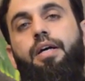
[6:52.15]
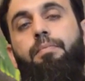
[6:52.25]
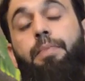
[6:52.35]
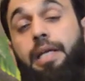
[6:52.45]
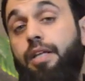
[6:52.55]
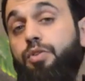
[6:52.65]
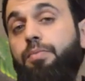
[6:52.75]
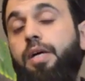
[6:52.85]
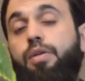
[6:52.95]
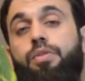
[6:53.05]
May Allah
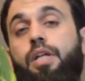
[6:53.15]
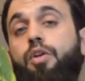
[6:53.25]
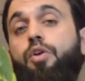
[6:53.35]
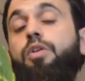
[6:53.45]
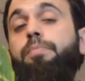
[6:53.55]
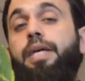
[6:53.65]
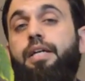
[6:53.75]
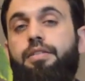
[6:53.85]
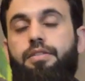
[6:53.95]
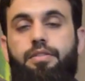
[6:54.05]
subhanahu wa ta'ala not make
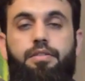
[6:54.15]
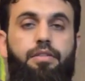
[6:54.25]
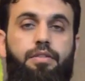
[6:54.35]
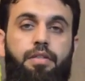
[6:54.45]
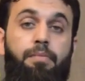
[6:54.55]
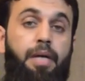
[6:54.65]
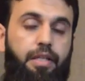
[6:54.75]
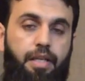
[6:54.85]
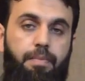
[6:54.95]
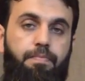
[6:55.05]
us
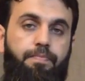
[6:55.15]
among them.